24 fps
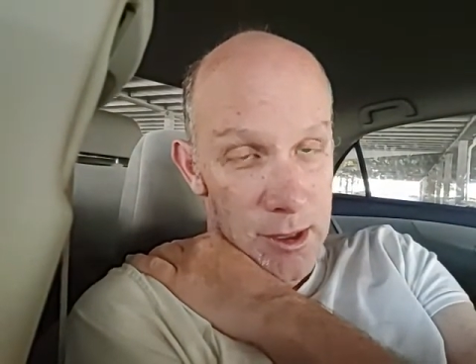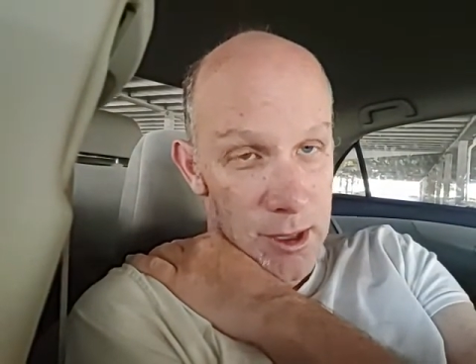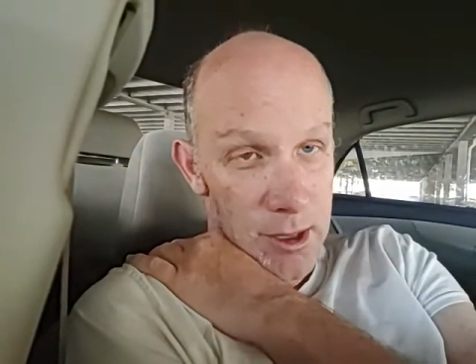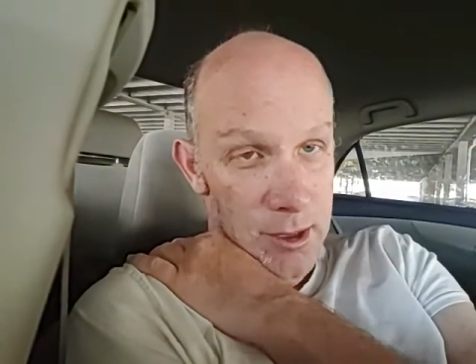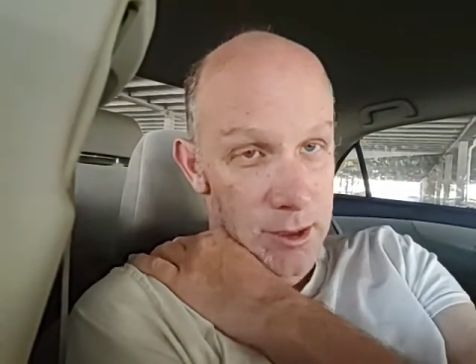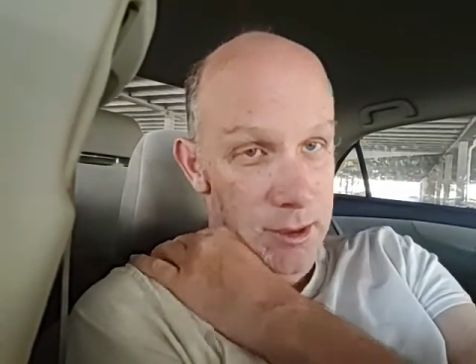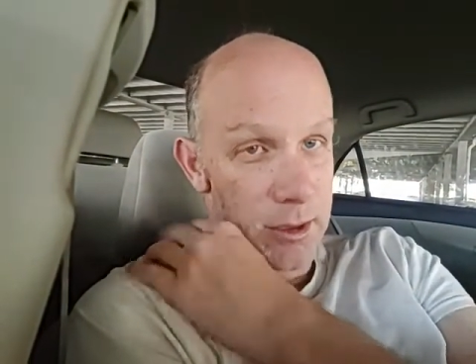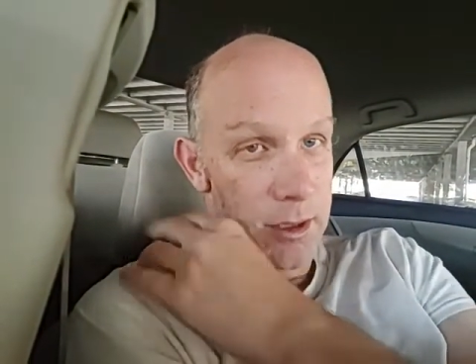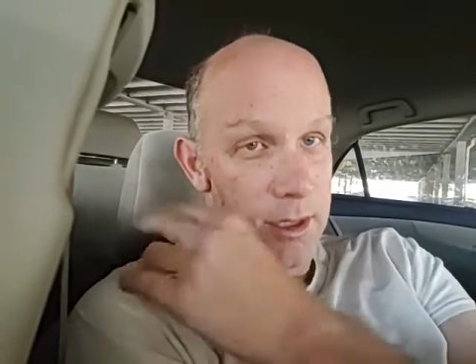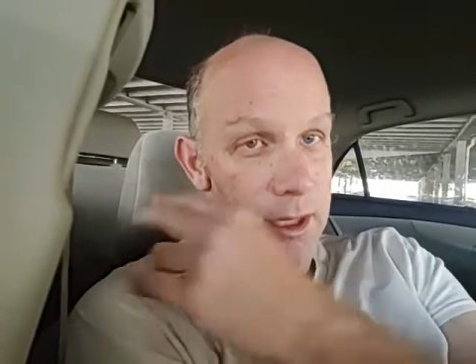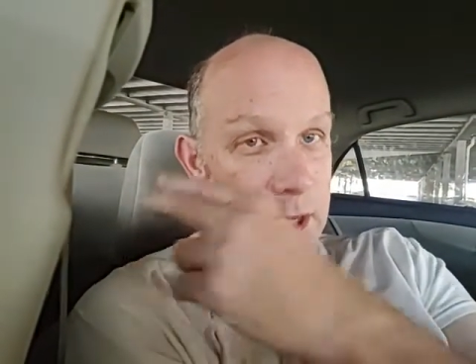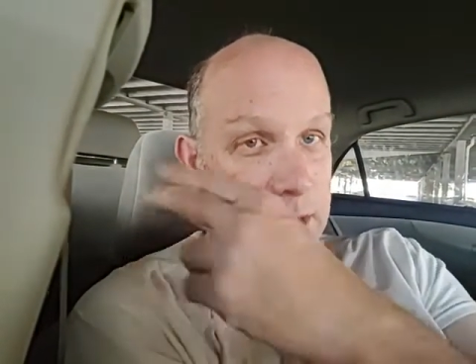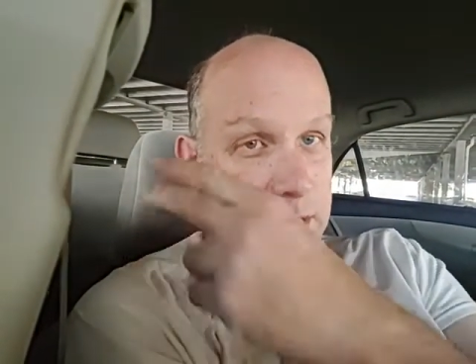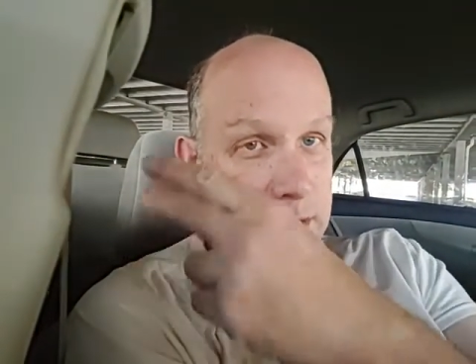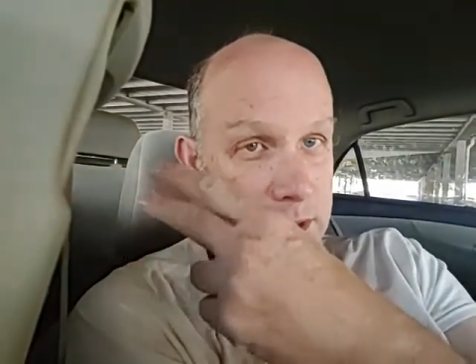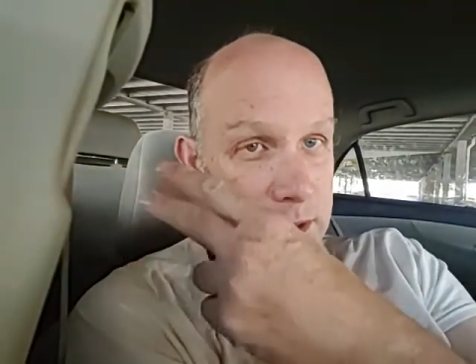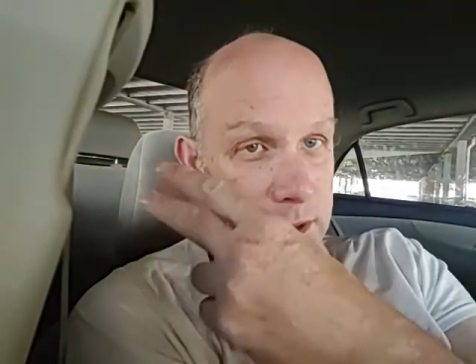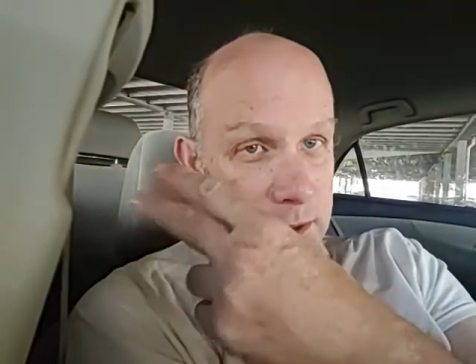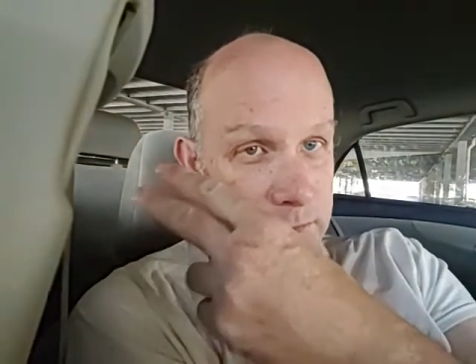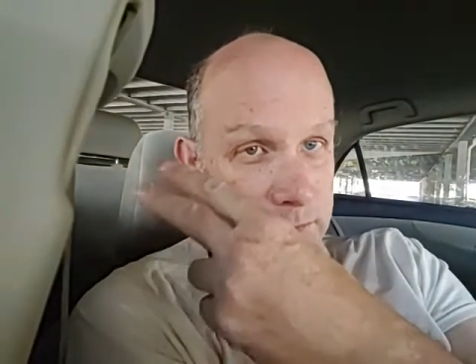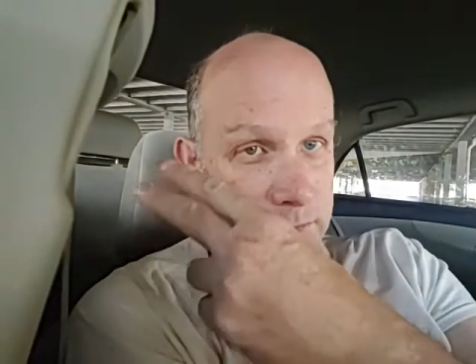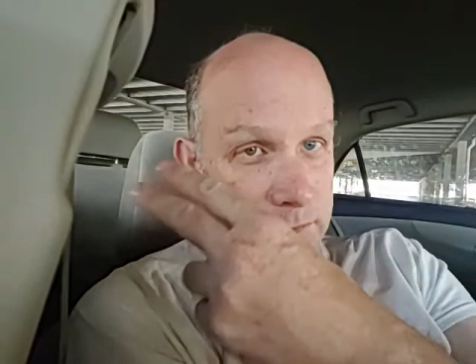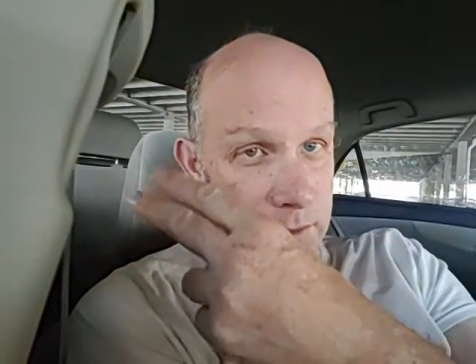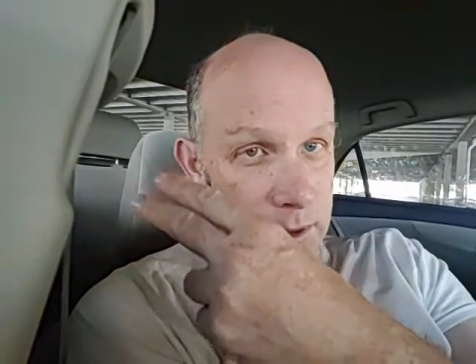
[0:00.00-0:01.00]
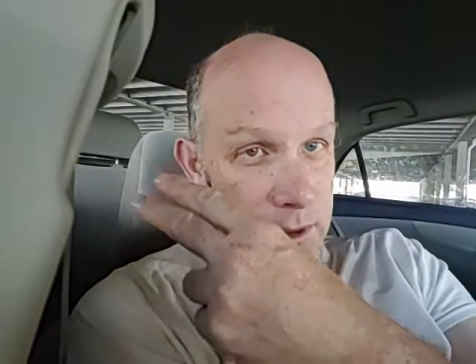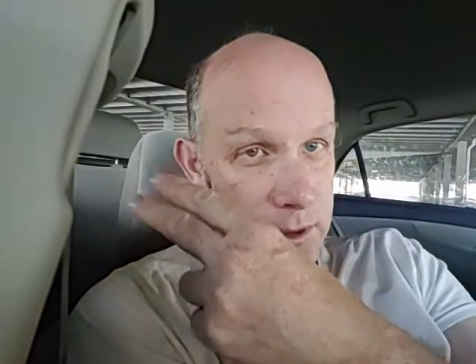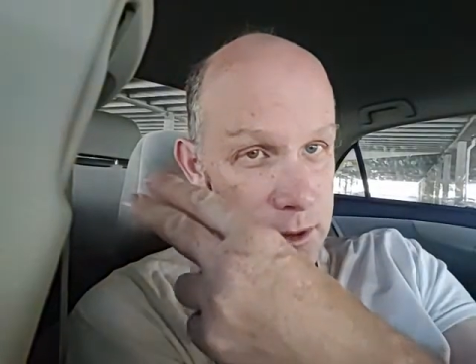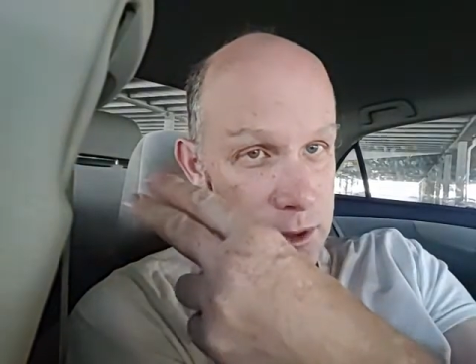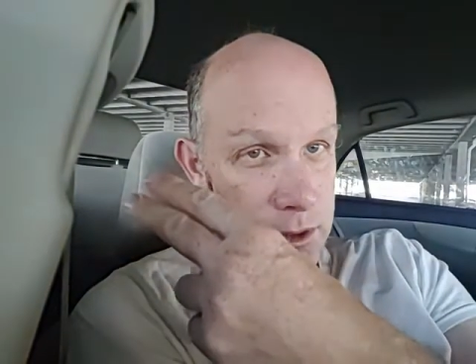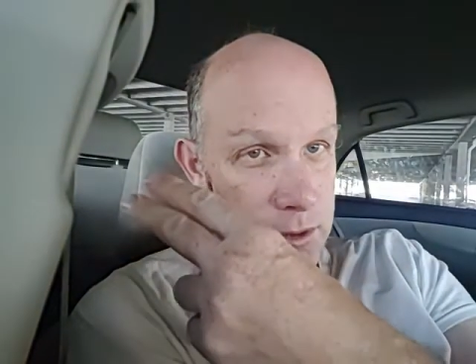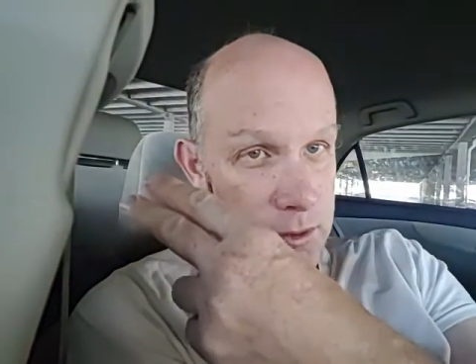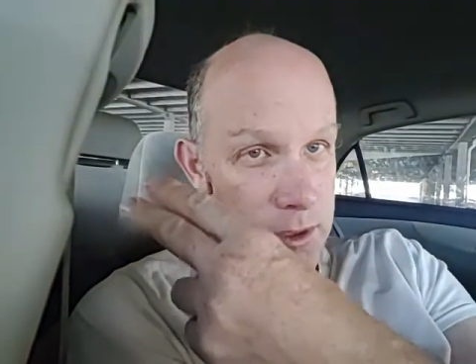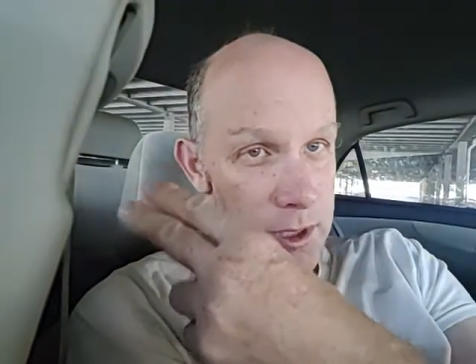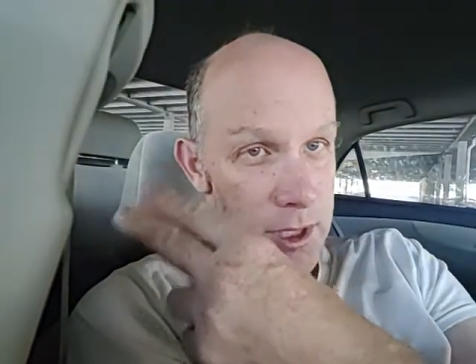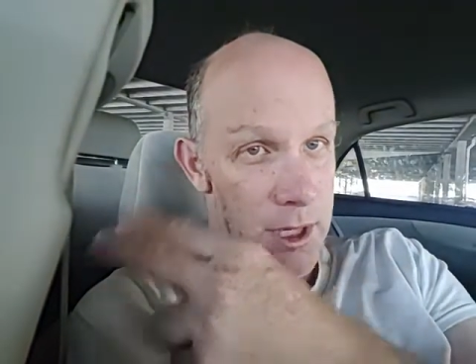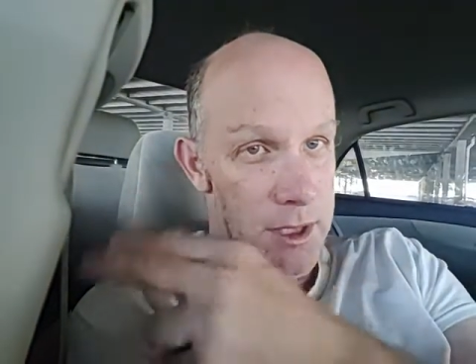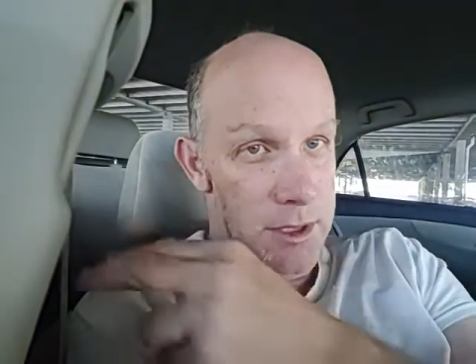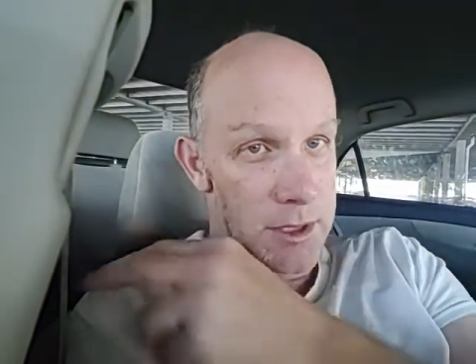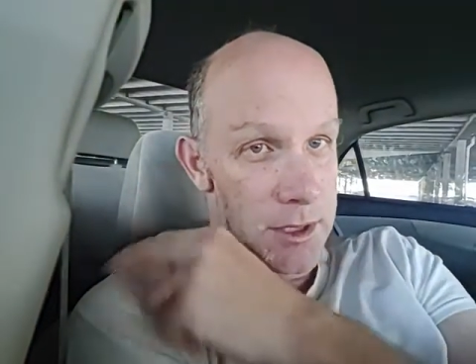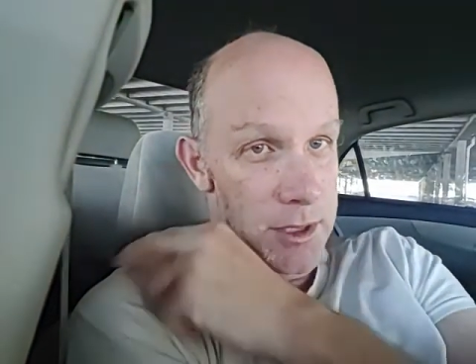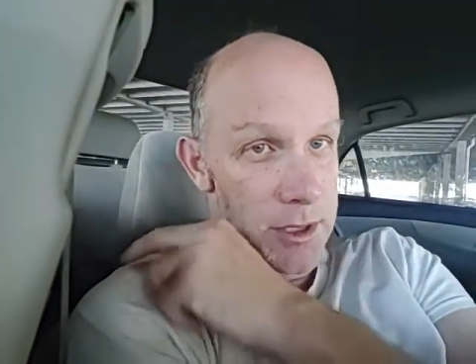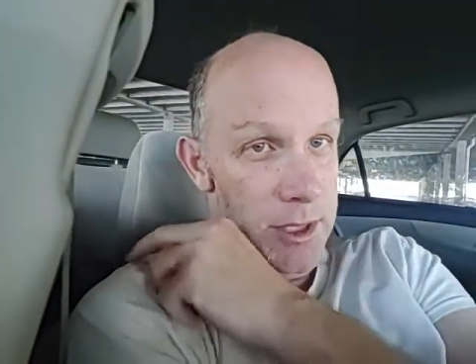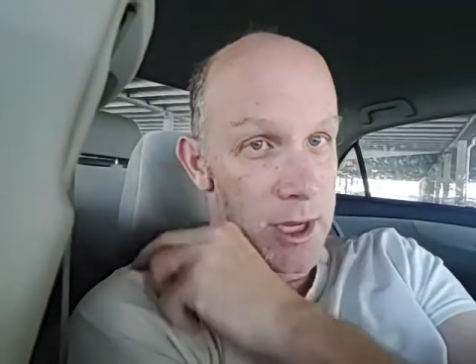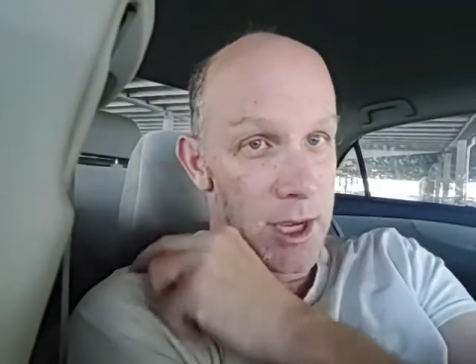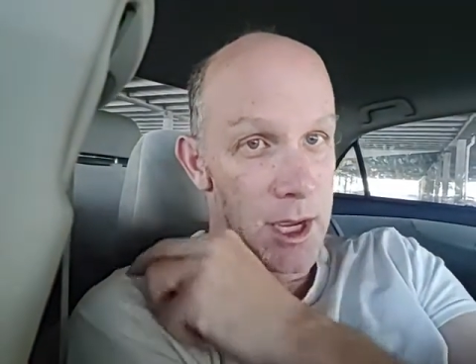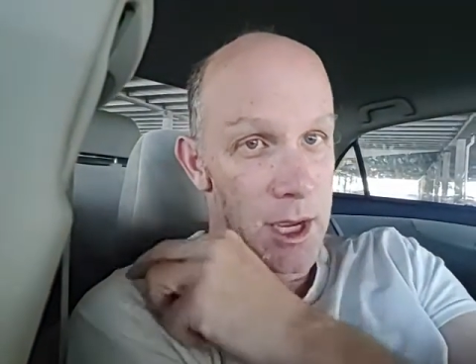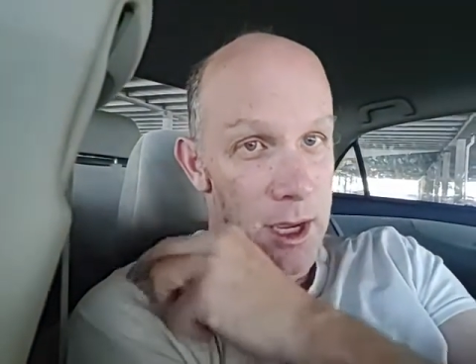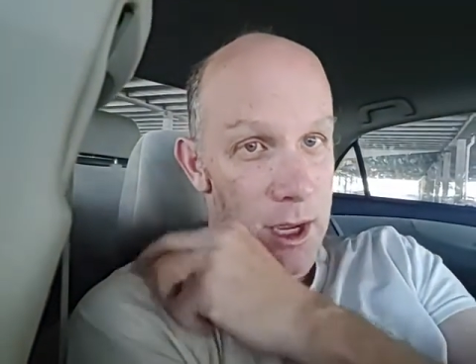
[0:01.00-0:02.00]
in the cases of in two
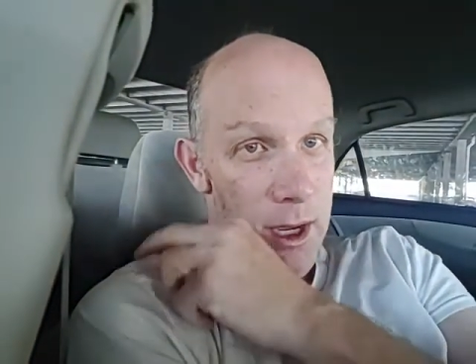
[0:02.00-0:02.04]
cases,